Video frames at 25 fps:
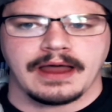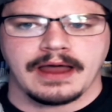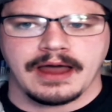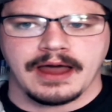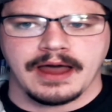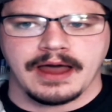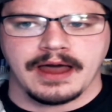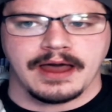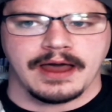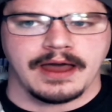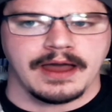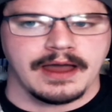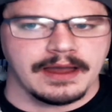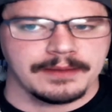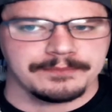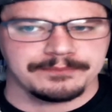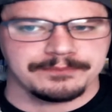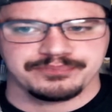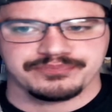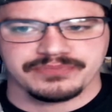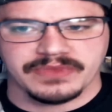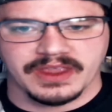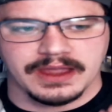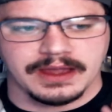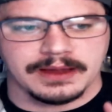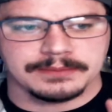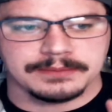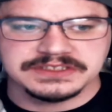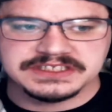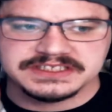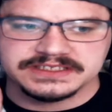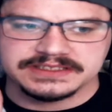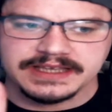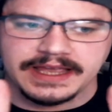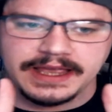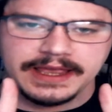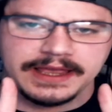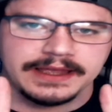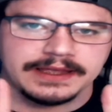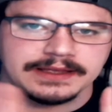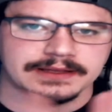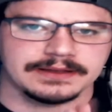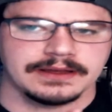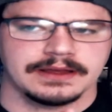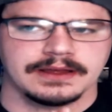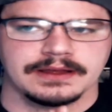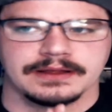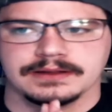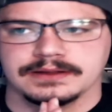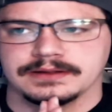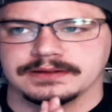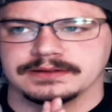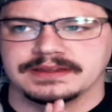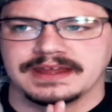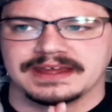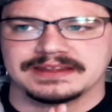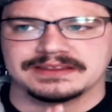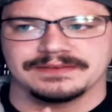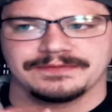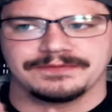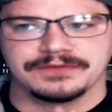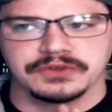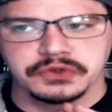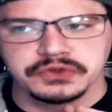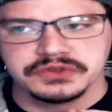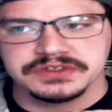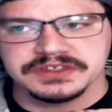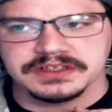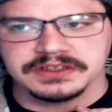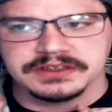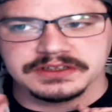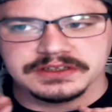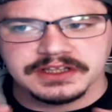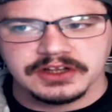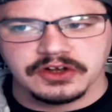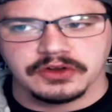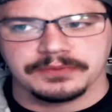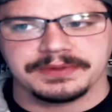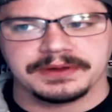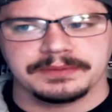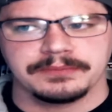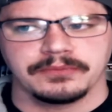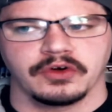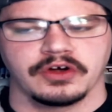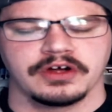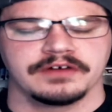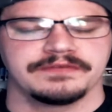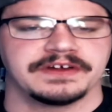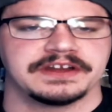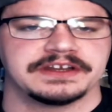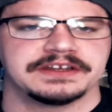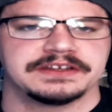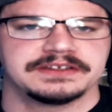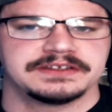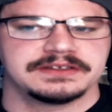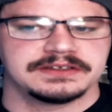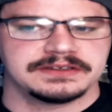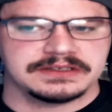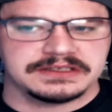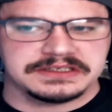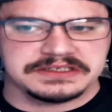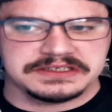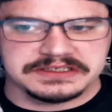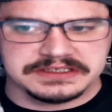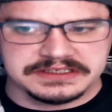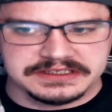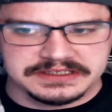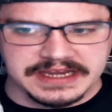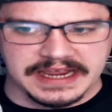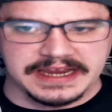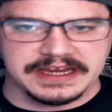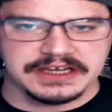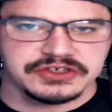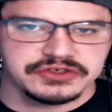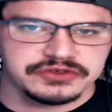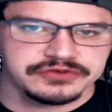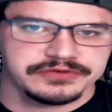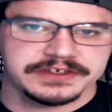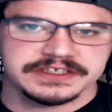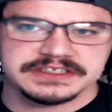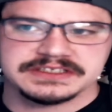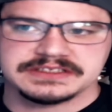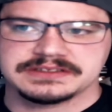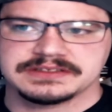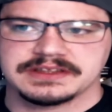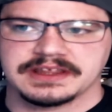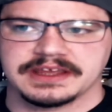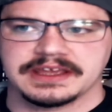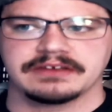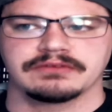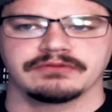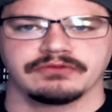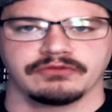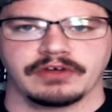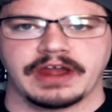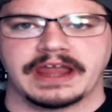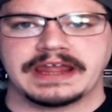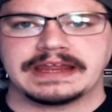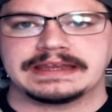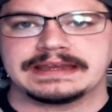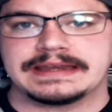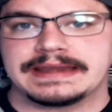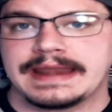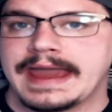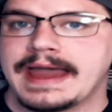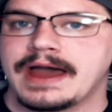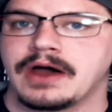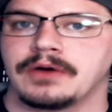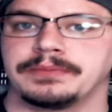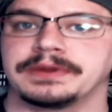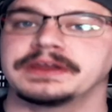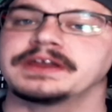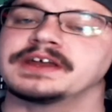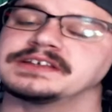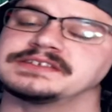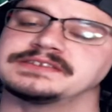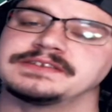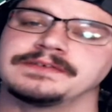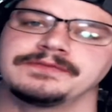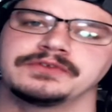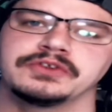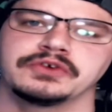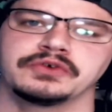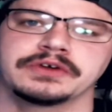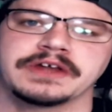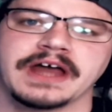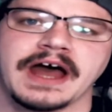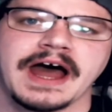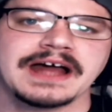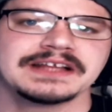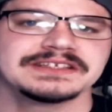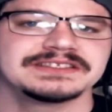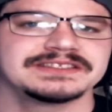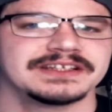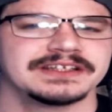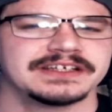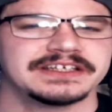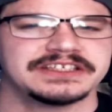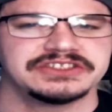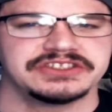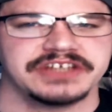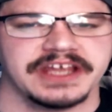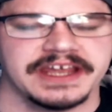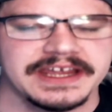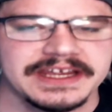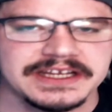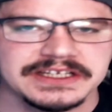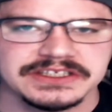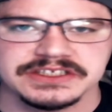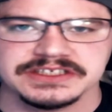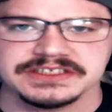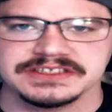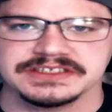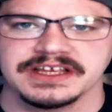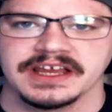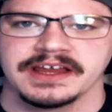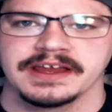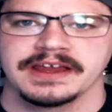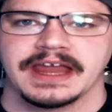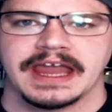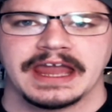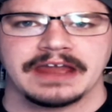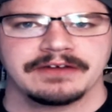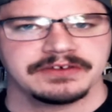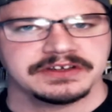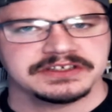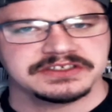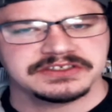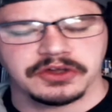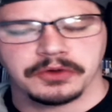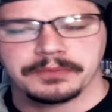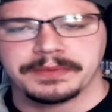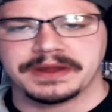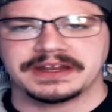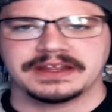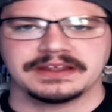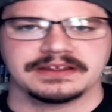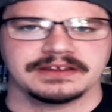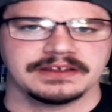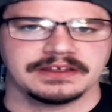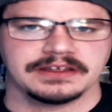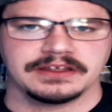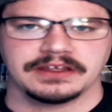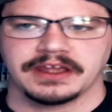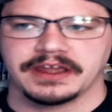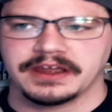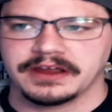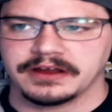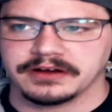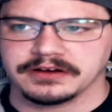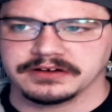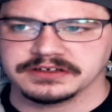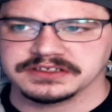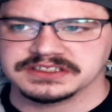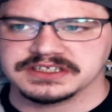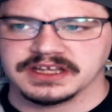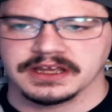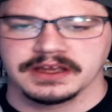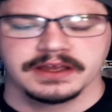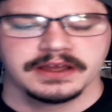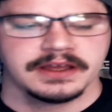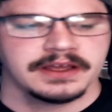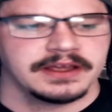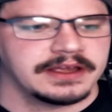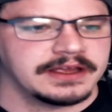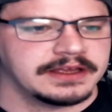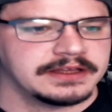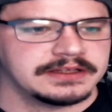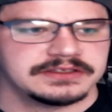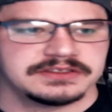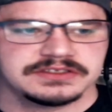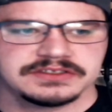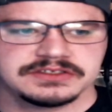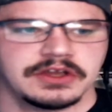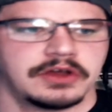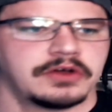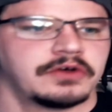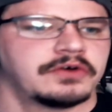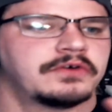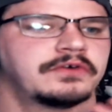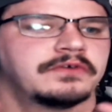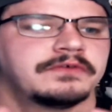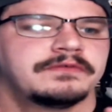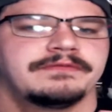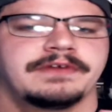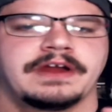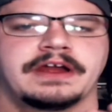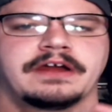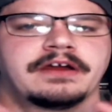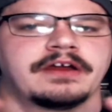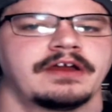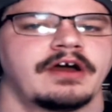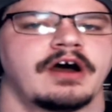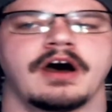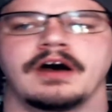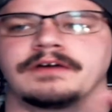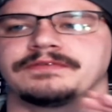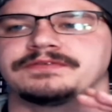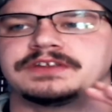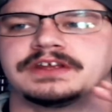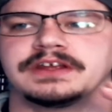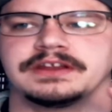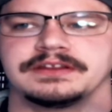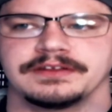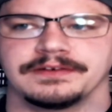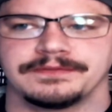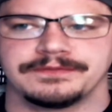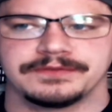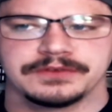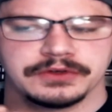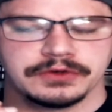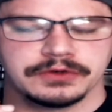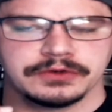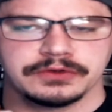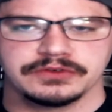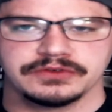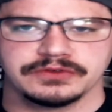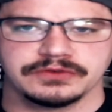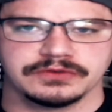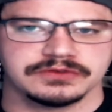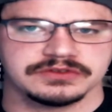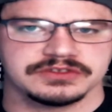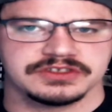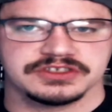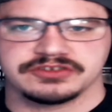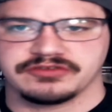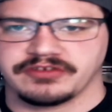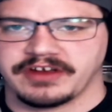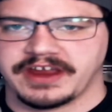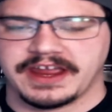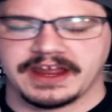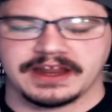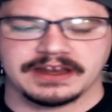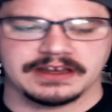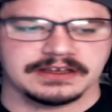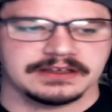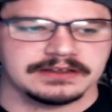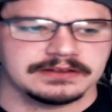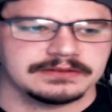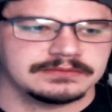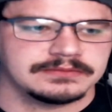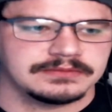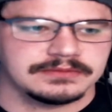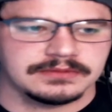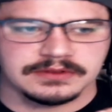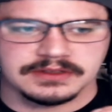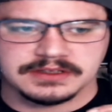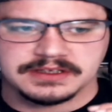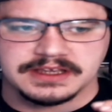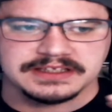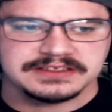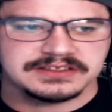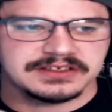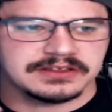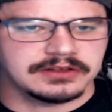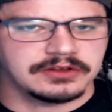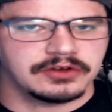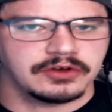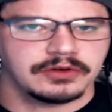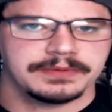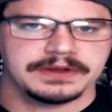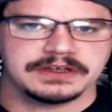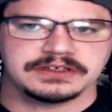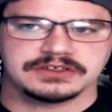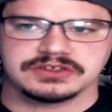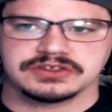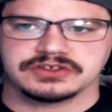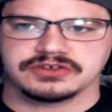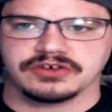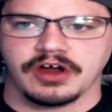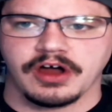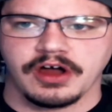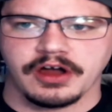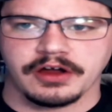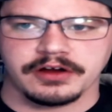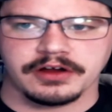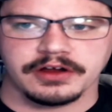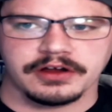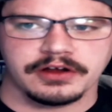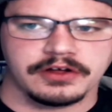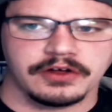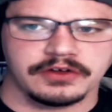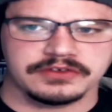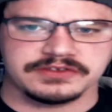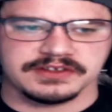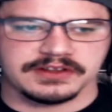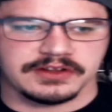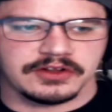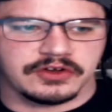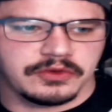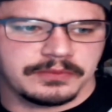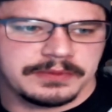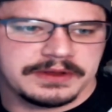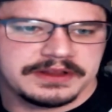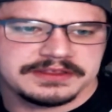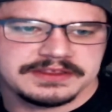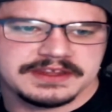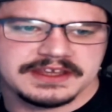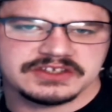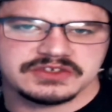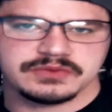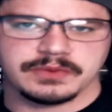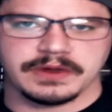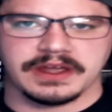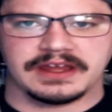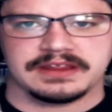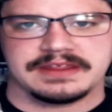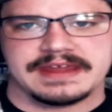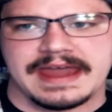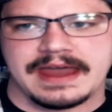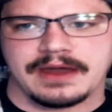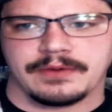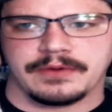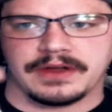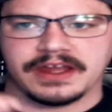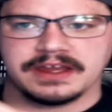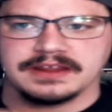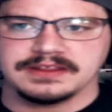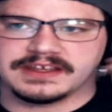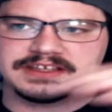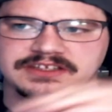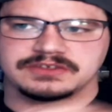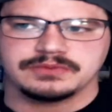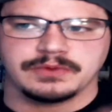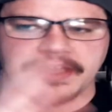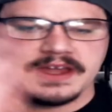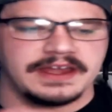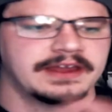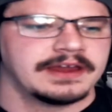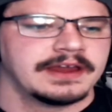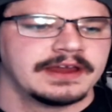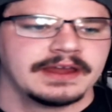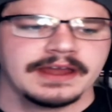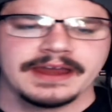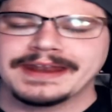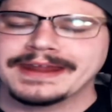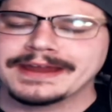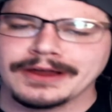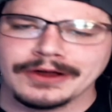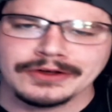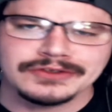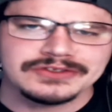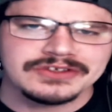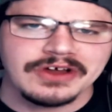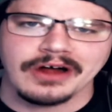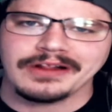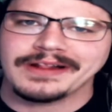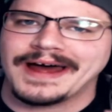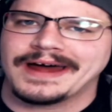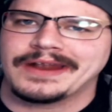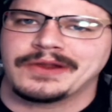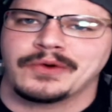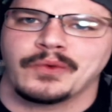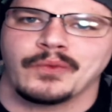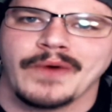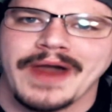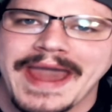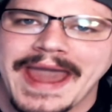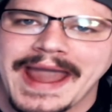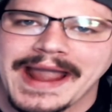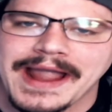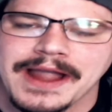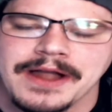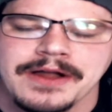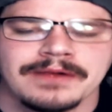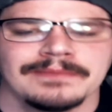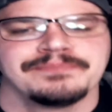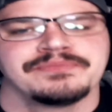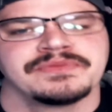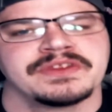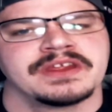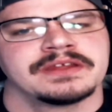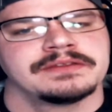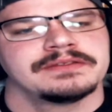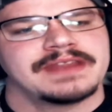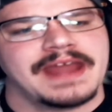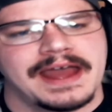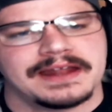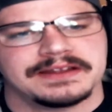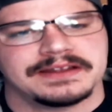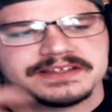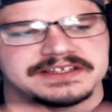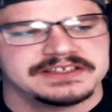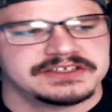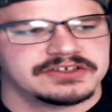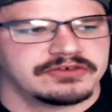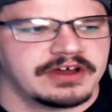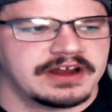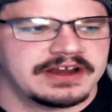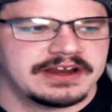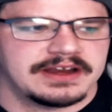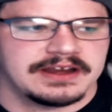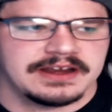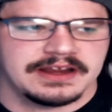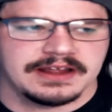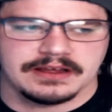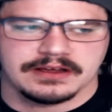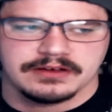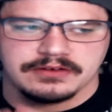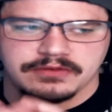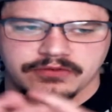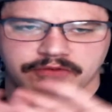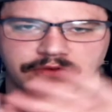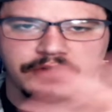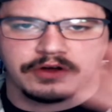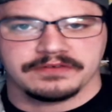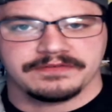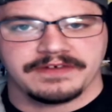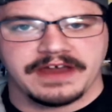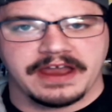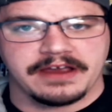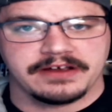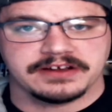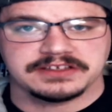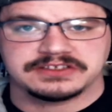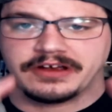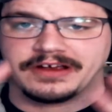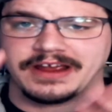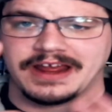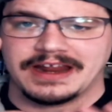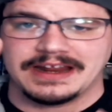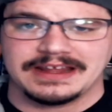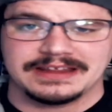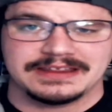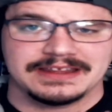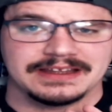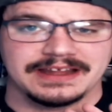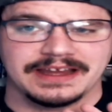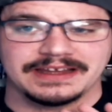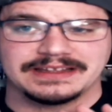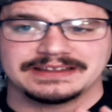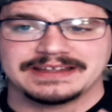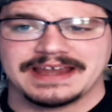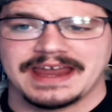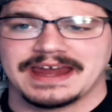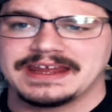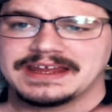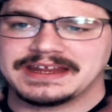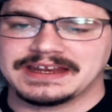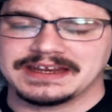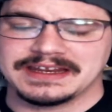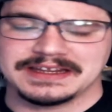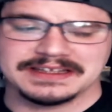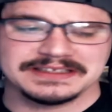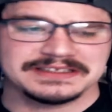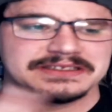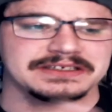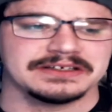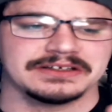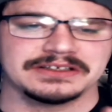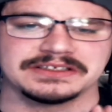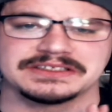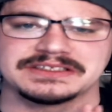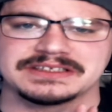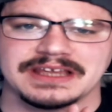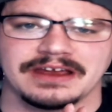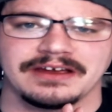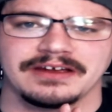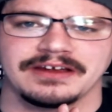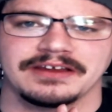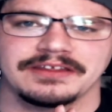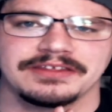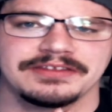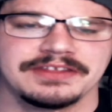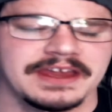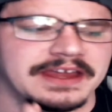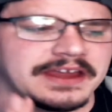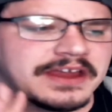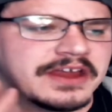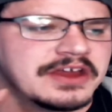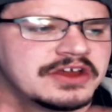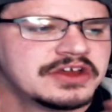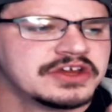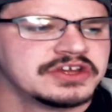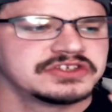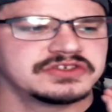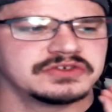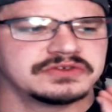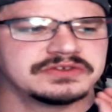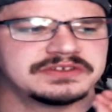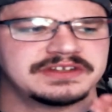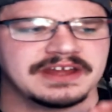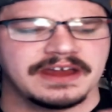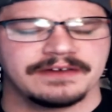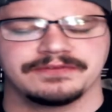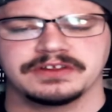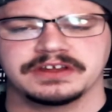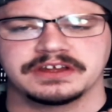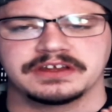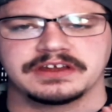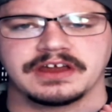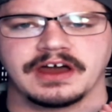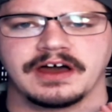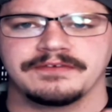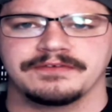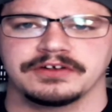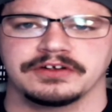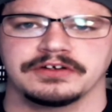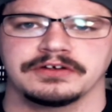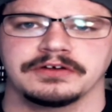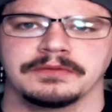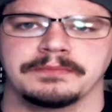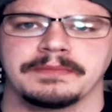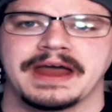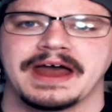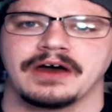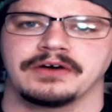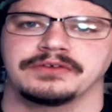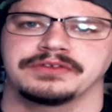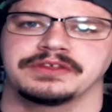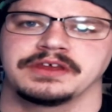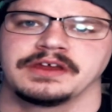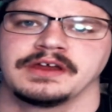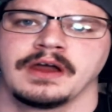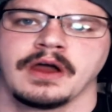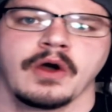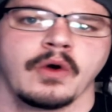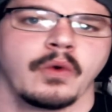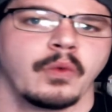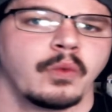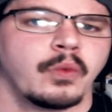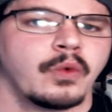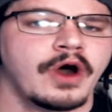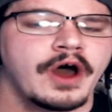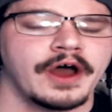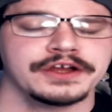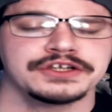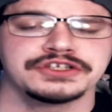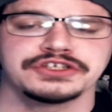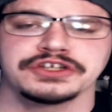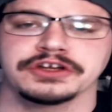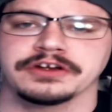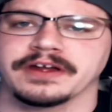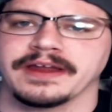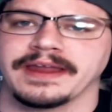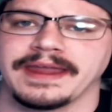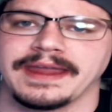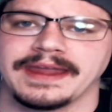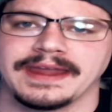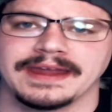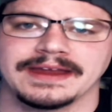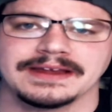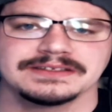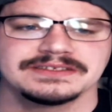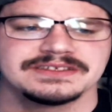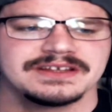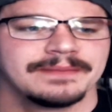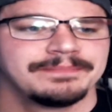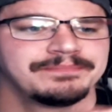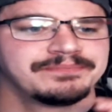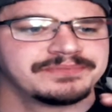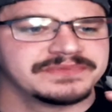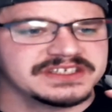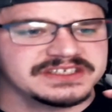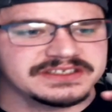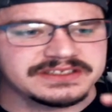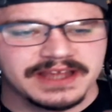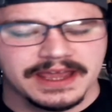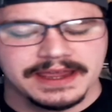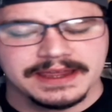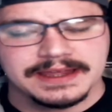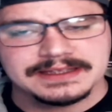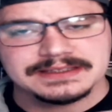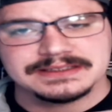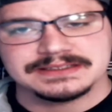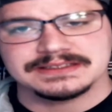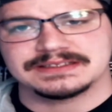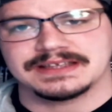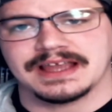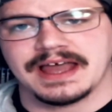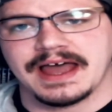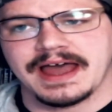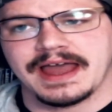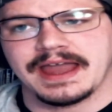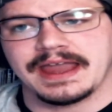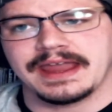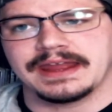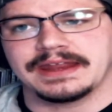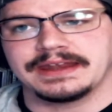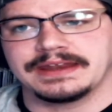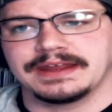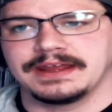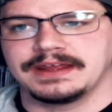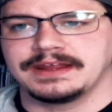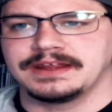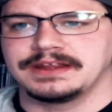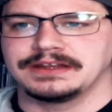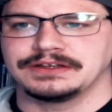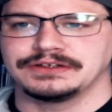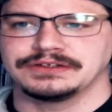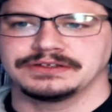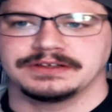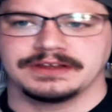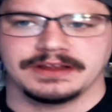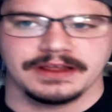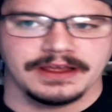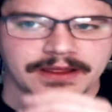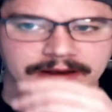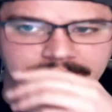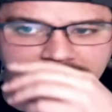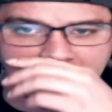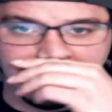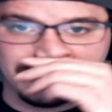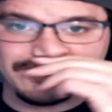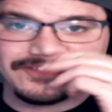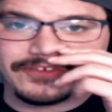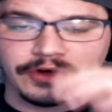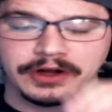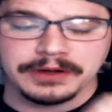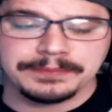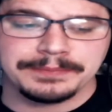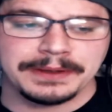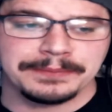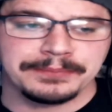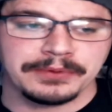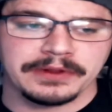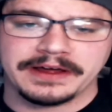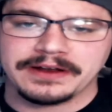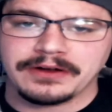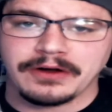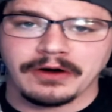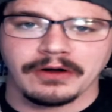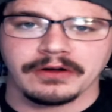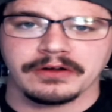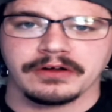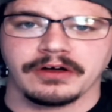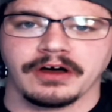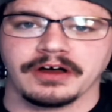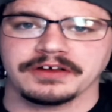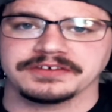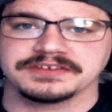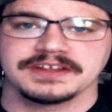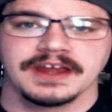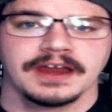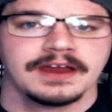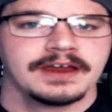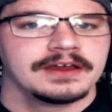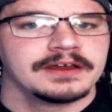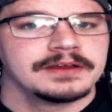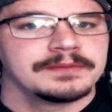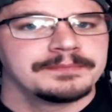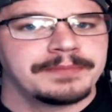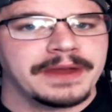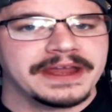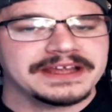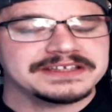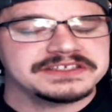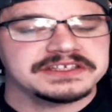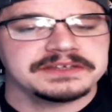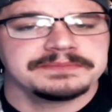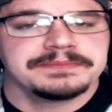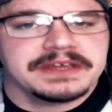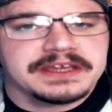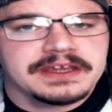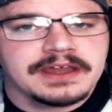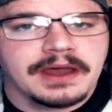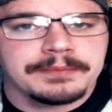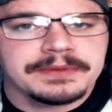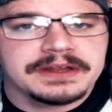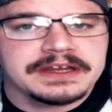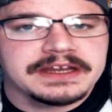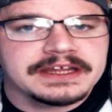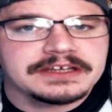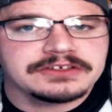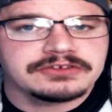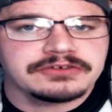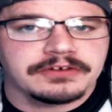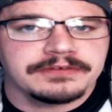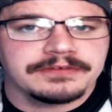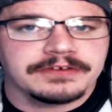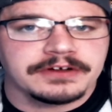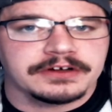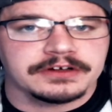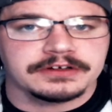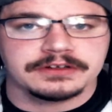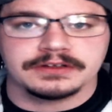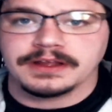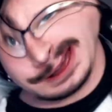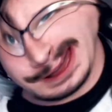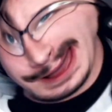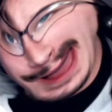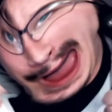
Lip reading: I'm just saying that the flu is a little bit more of a dangerous thing right now because the flu constantly changes every so many years, and so very often the flu strand gets a little bit stronger, goes a little bit this way, that way, this way, and it goes all out of whack. Not discrediting coronavirus or anything like that. It is still a scary thing, so definitely cover your mouth, wash your hands, stay inside, and avoid people at all costs. Basically become an introvert.